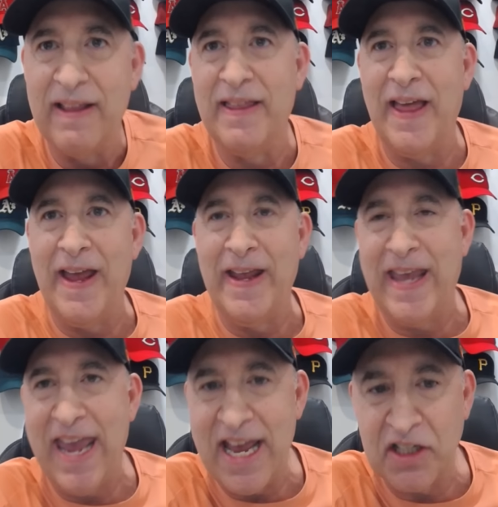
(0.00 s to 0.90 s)
They
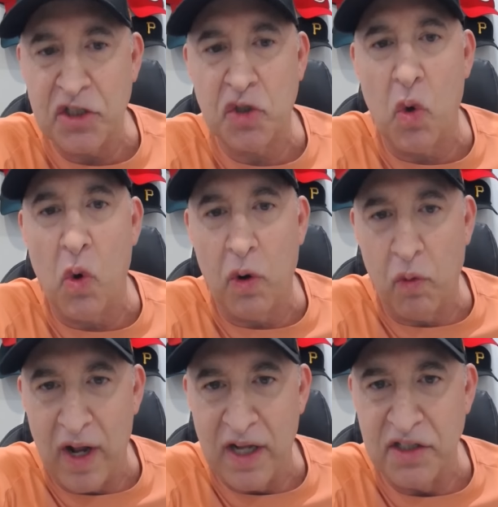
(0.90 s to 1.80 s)
can't score
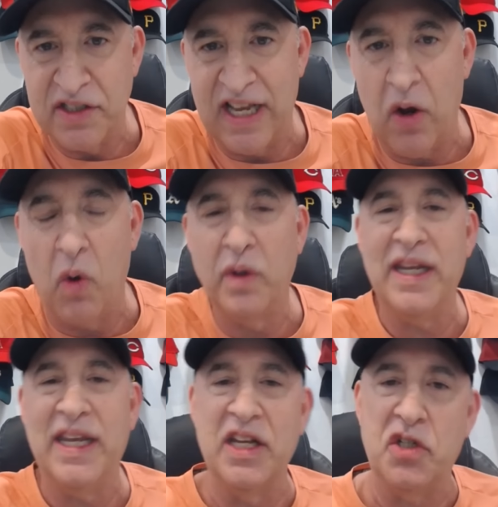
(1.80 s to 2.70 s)
runs. They
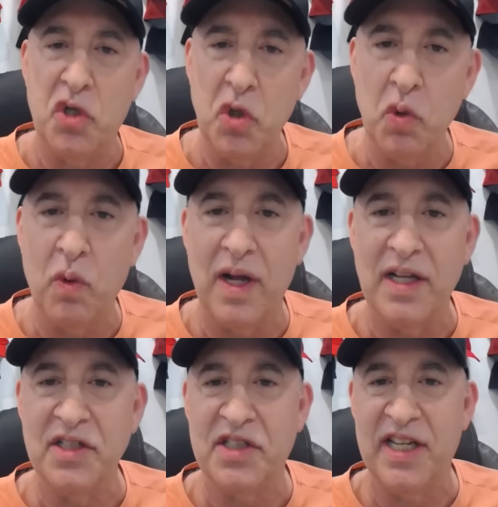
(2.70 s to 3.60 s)
only get 2
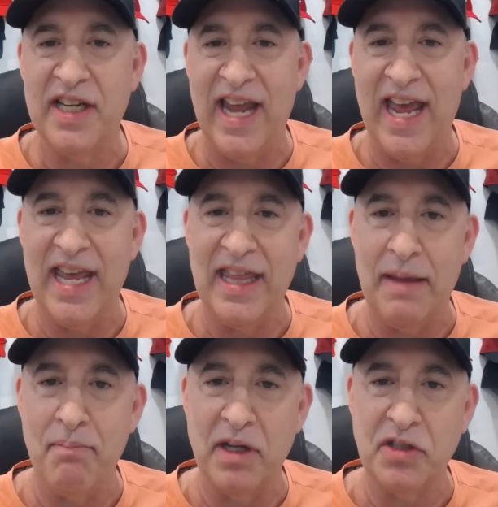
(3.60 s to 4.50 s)
runs today.
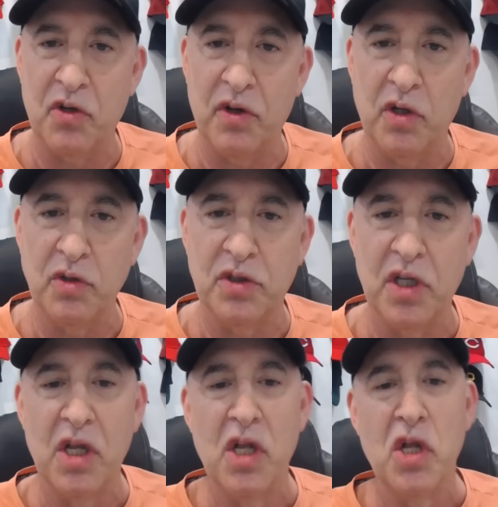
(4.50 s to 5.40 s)
They muster those
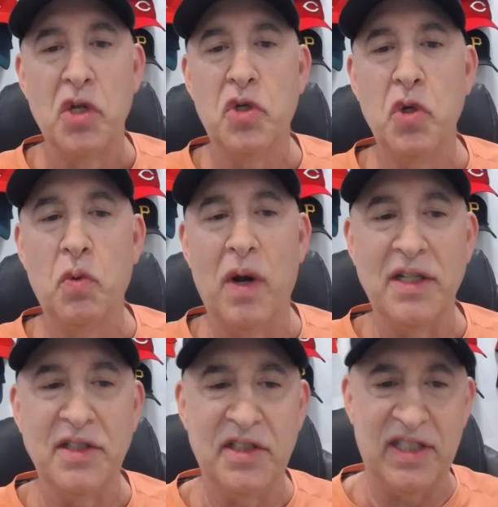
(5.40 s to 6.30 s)
2
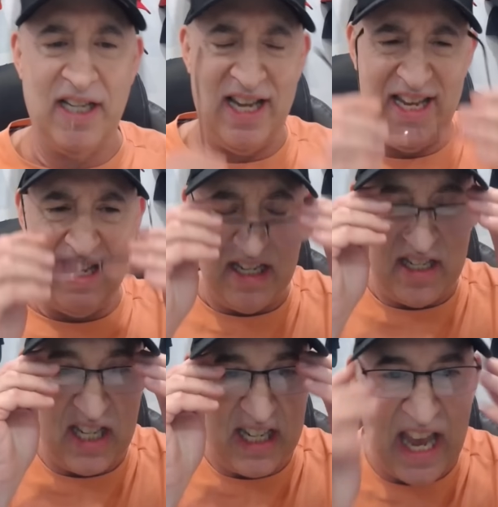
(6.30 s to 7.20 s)
runs
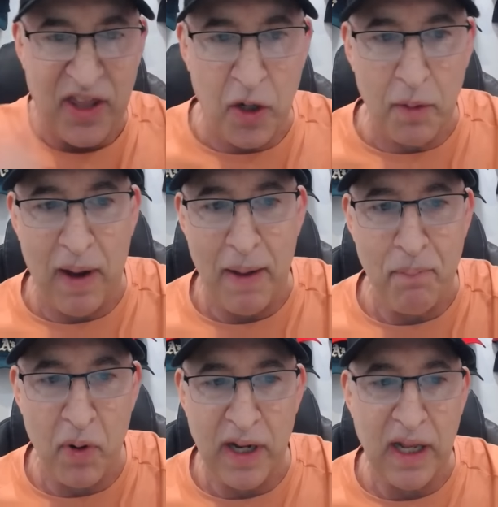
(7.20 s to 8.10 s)
together by
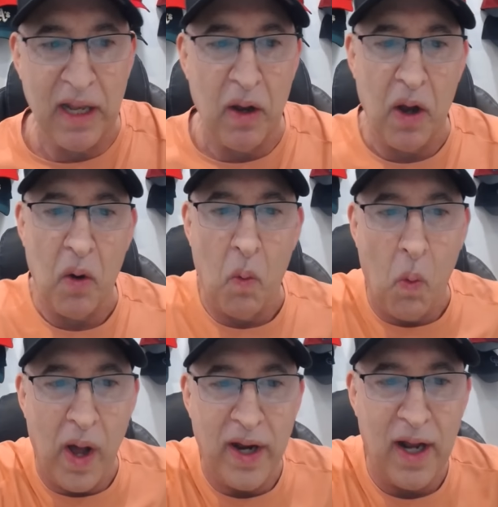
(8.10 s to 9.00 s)
putting
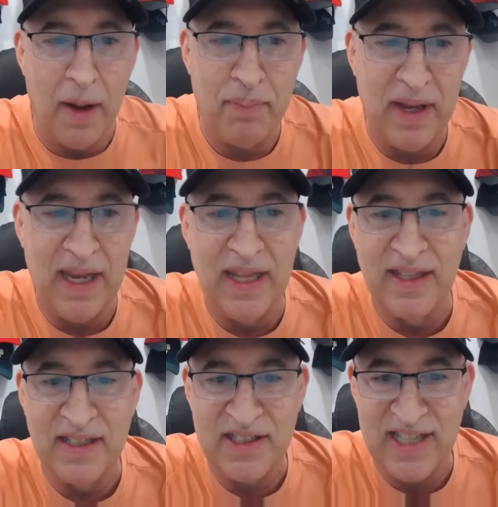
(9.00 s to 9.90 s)
1 up
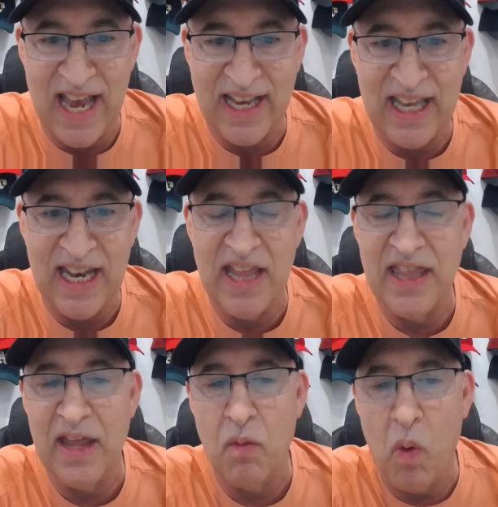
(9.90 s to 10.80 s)
in the second
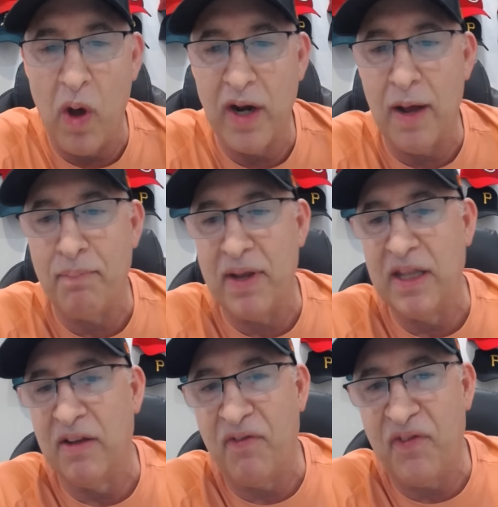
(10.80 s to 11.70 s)
and then 1 up
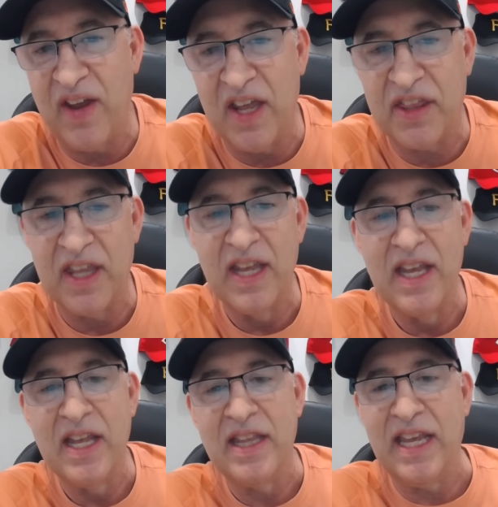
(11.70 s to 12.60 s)
in the 5th.
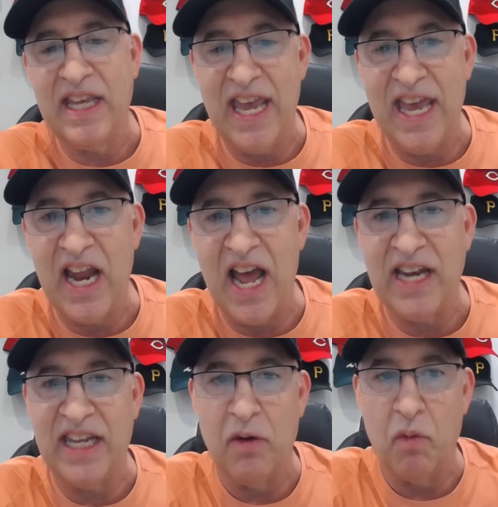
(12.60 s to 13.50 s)
They
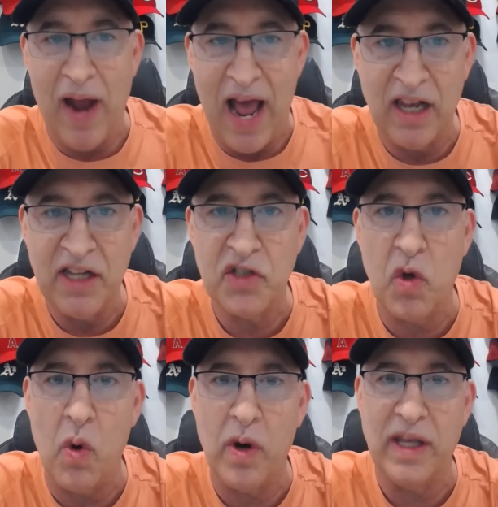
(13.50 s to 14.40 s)
cannot get rallies
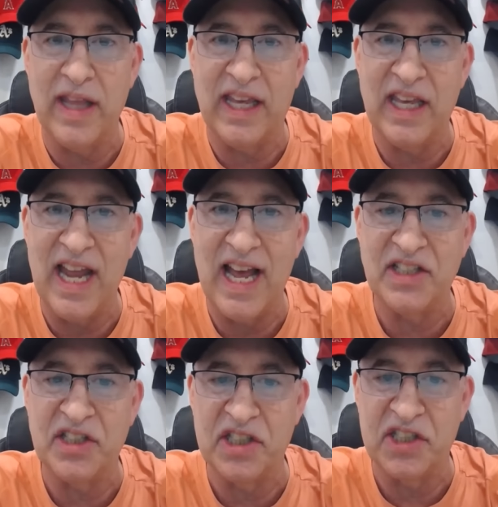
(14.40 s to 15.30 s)
going. They
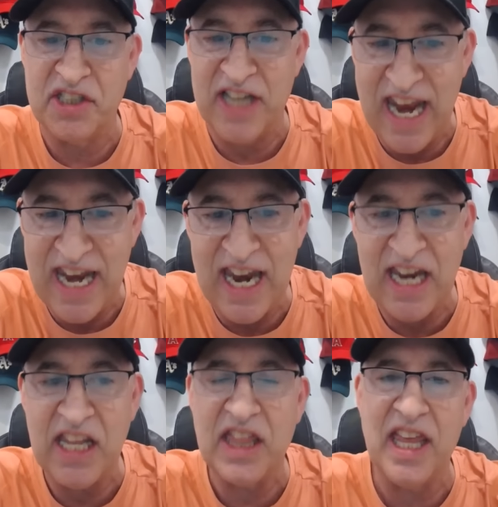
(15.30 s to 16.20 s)
cannot sustain
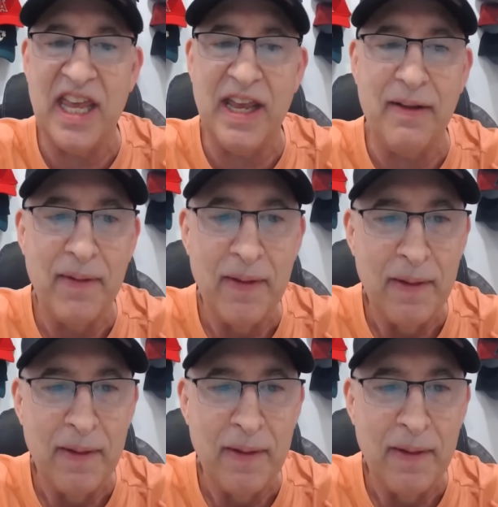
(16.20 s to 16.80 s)
anything.